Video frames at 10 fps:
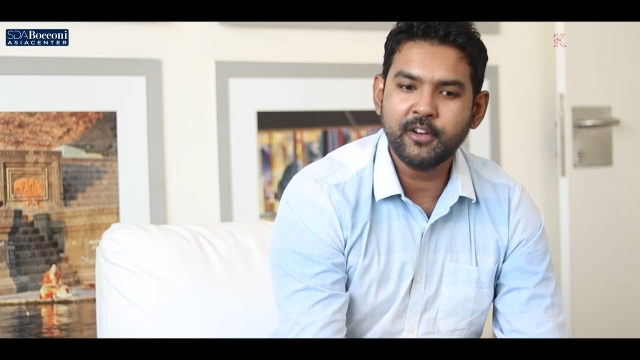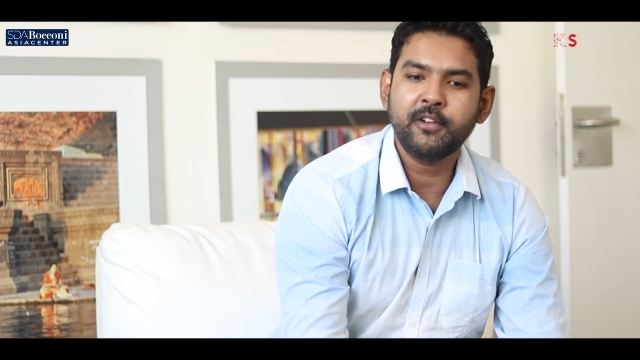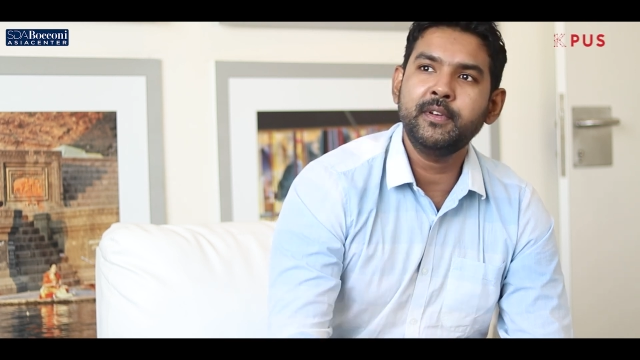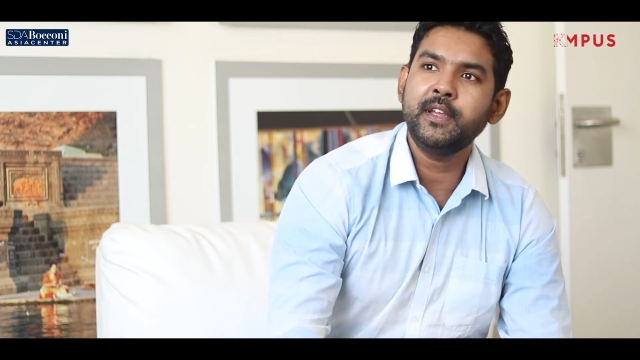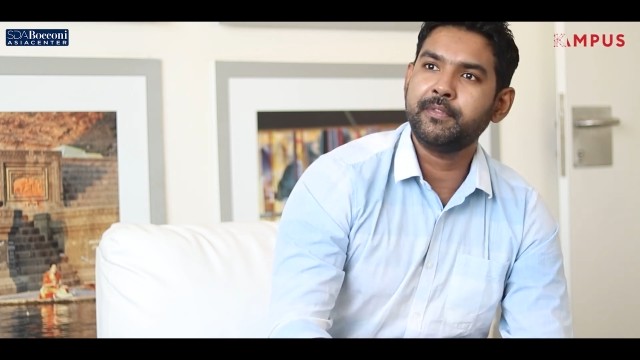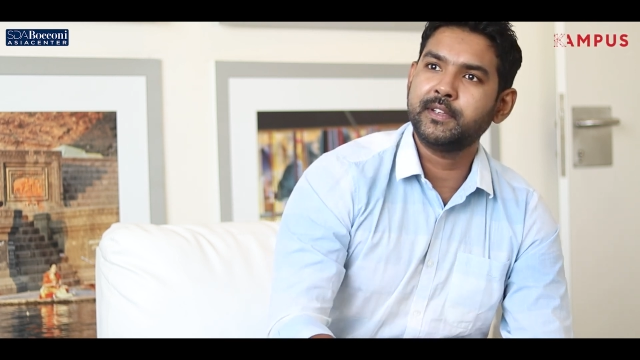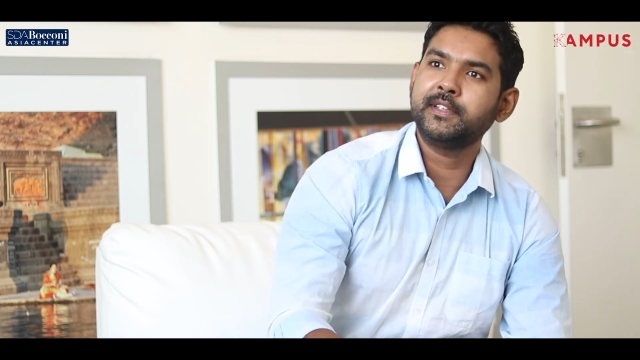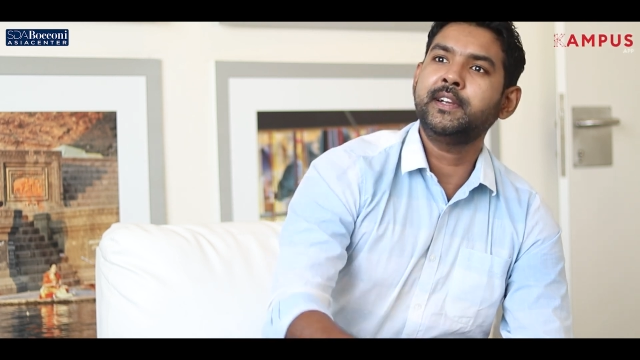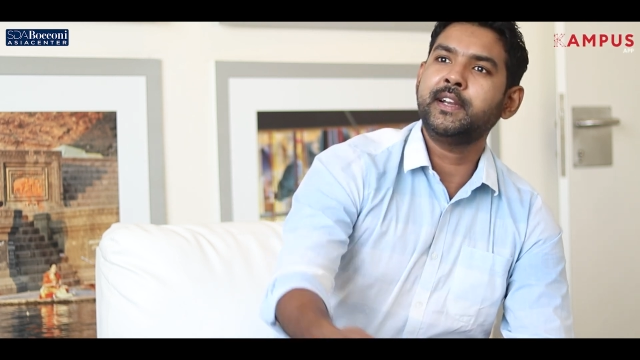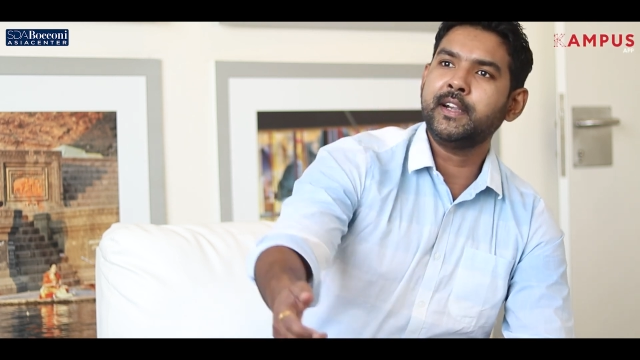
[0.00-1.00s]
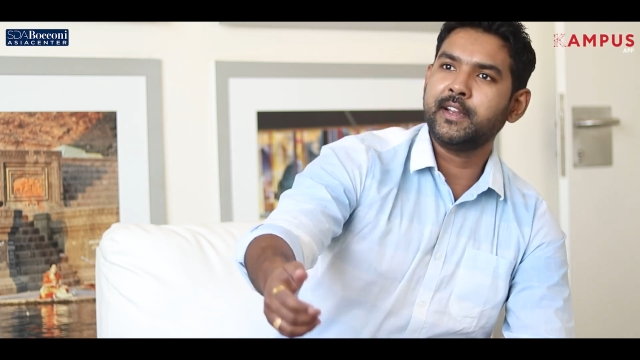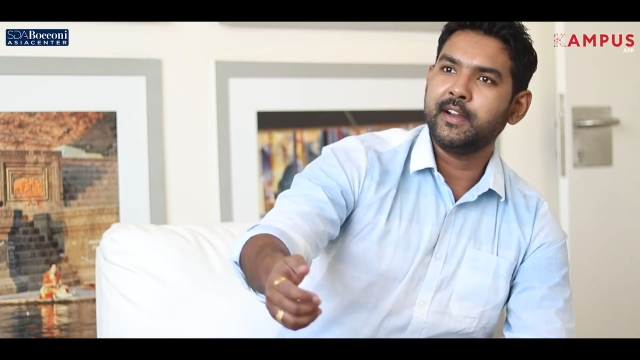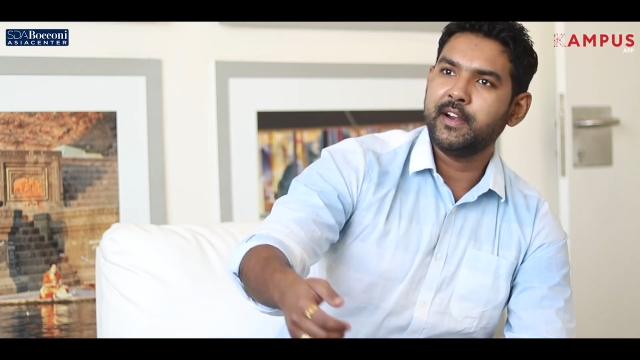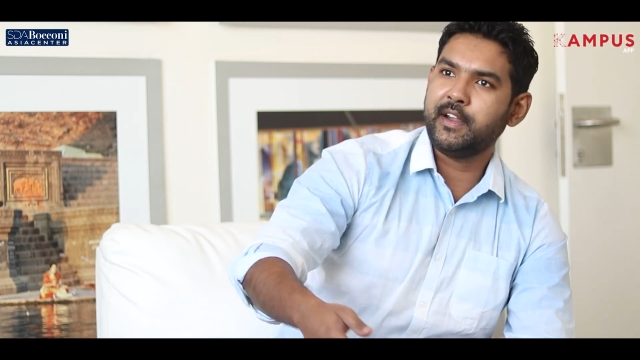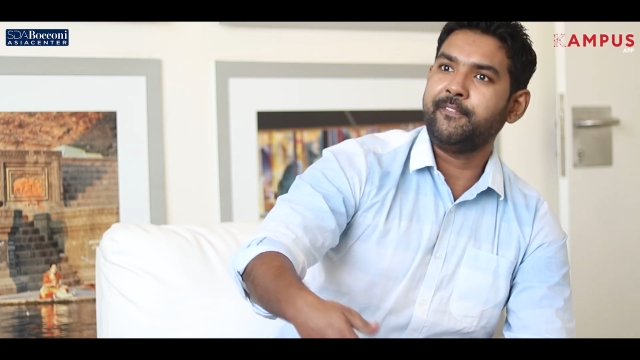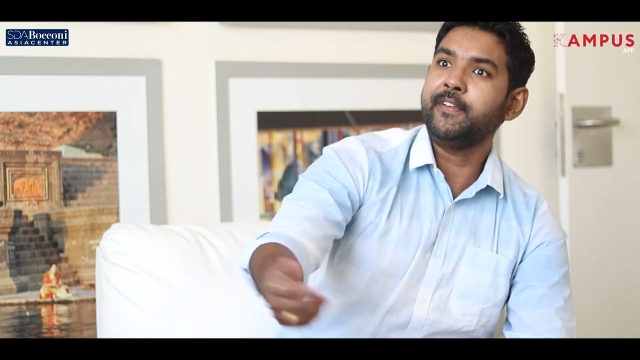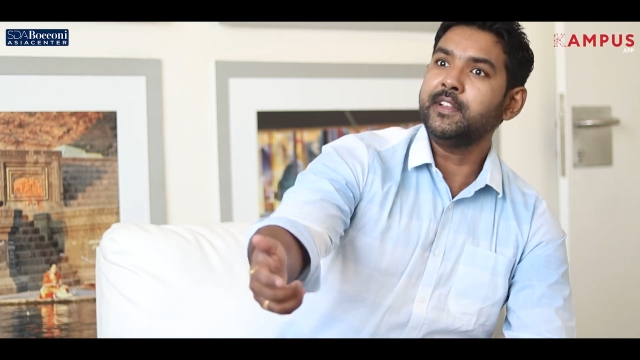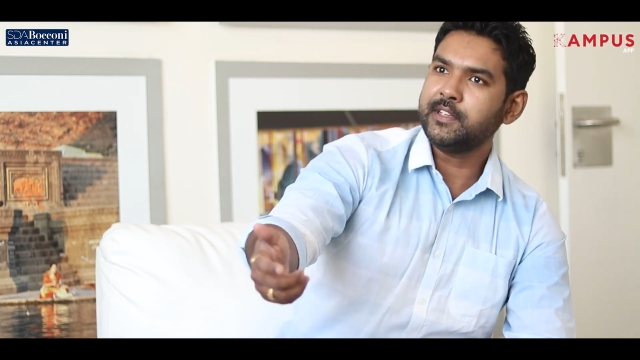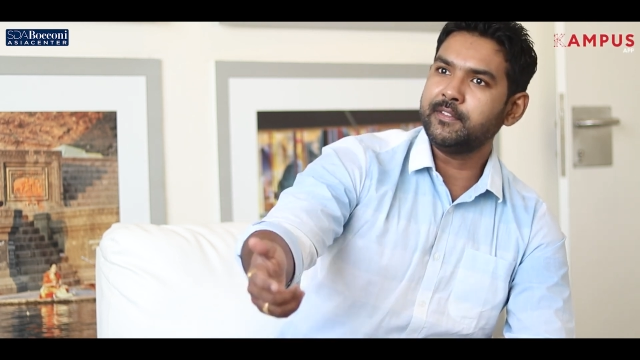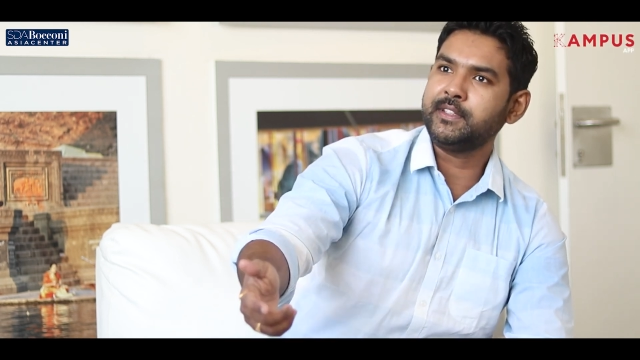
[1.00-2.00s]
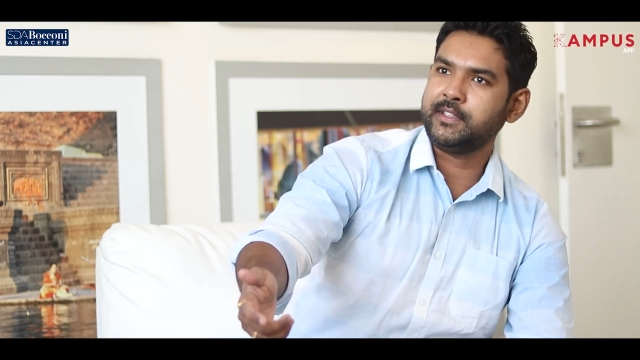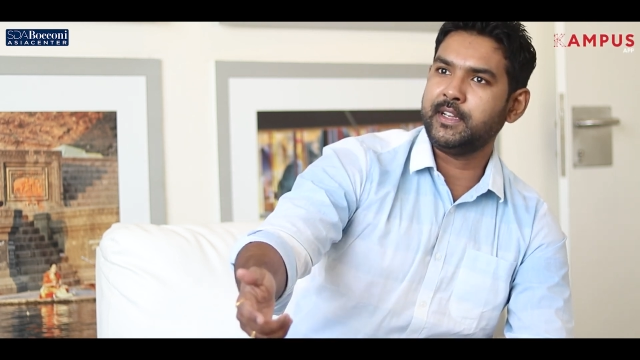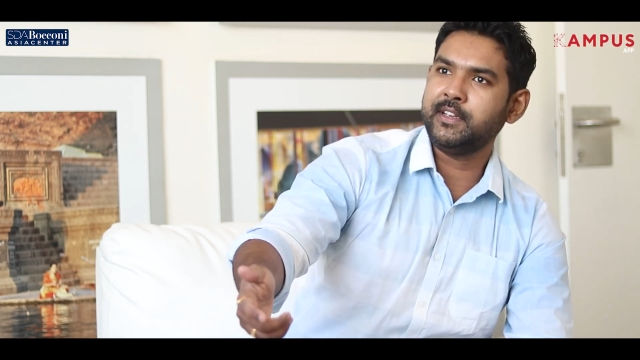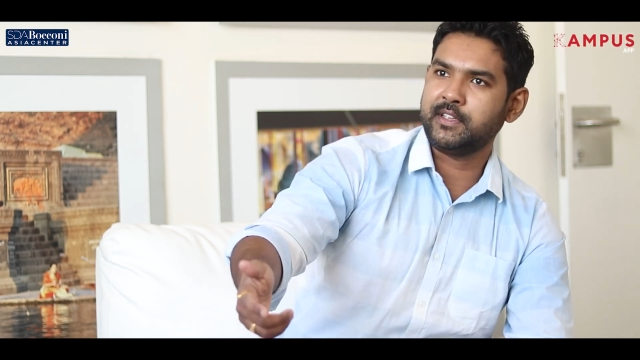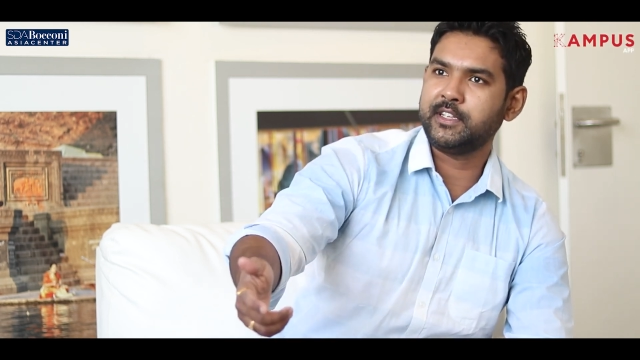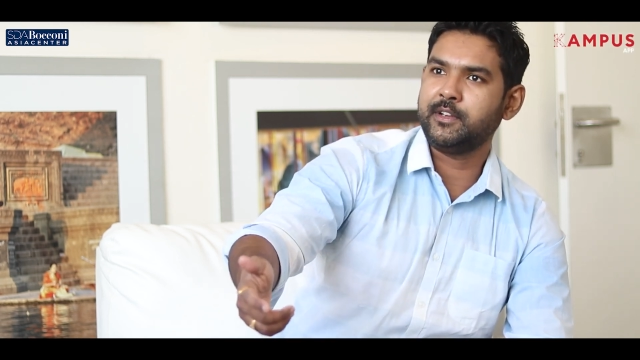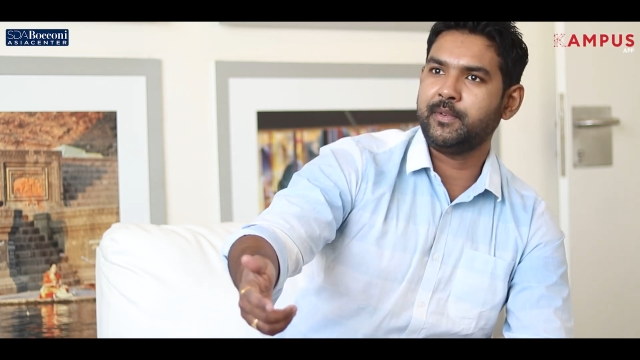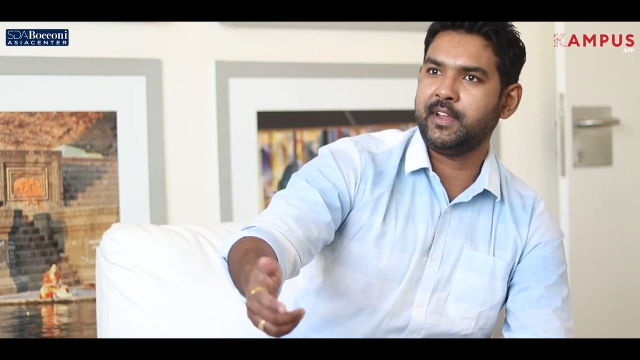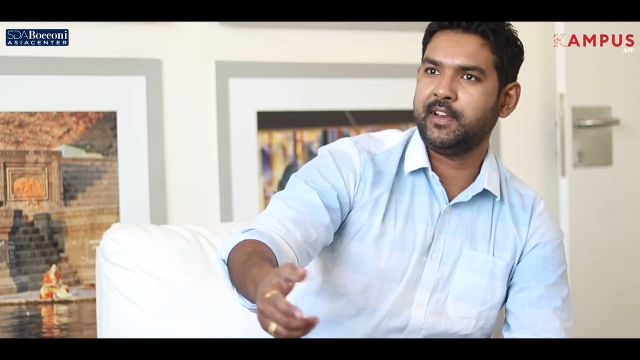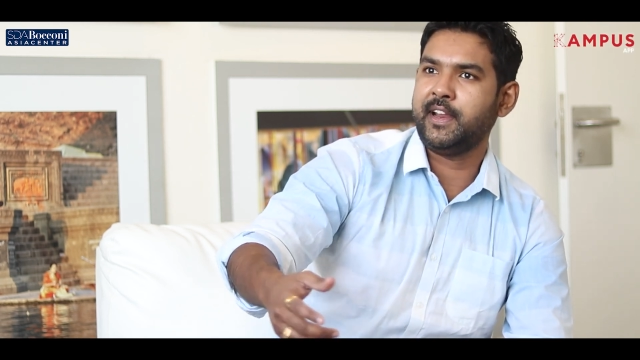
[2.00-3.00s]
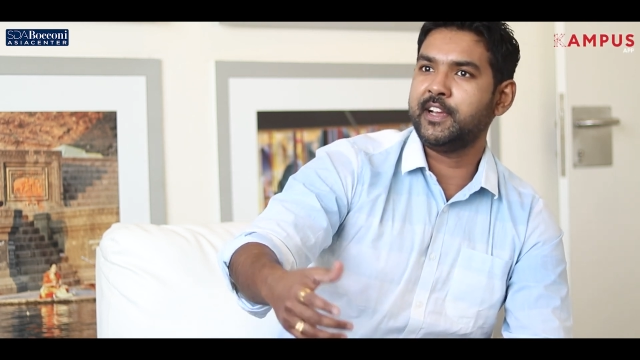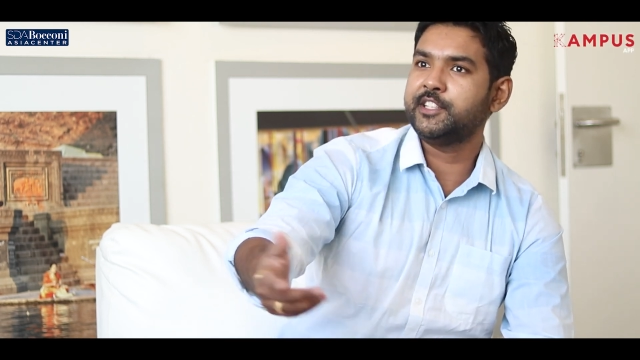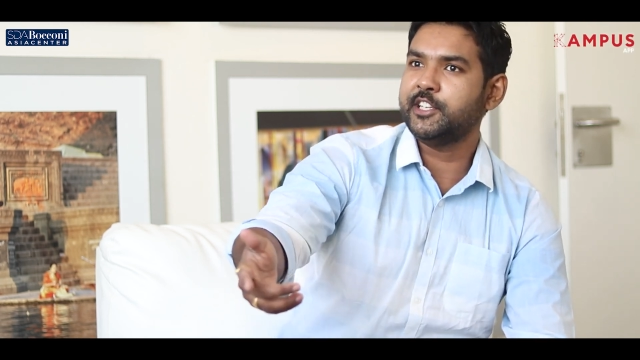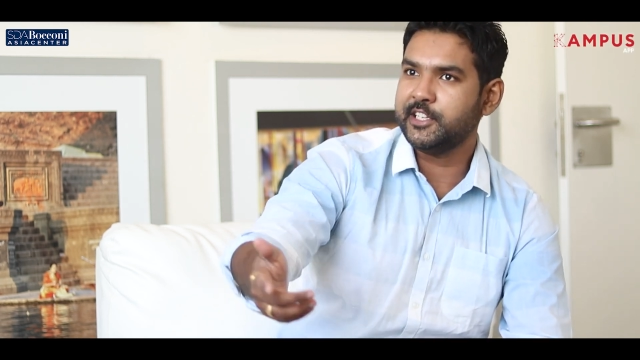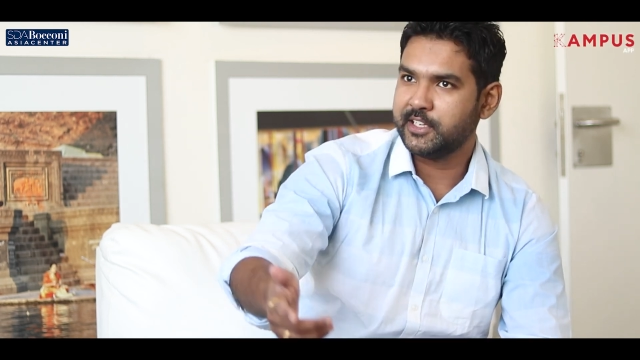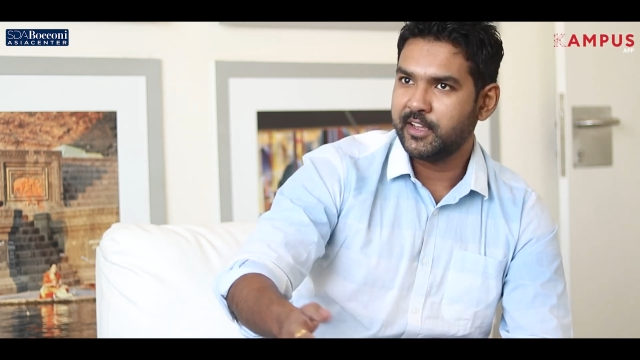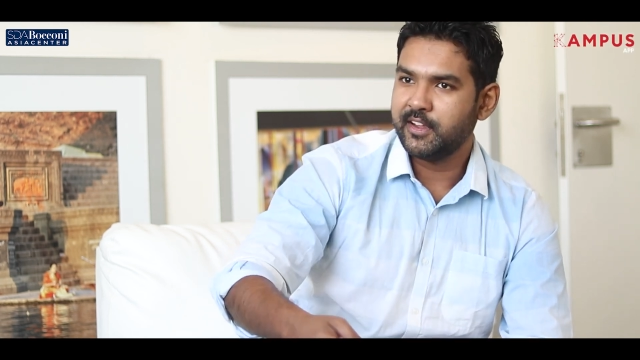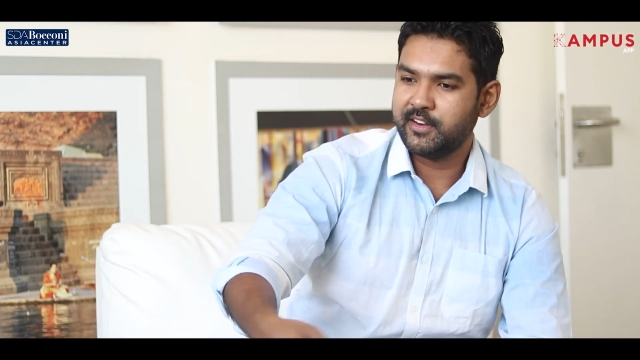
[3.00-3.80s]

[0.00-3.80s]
not we facilitate tiffin service in such a way, like a Genie,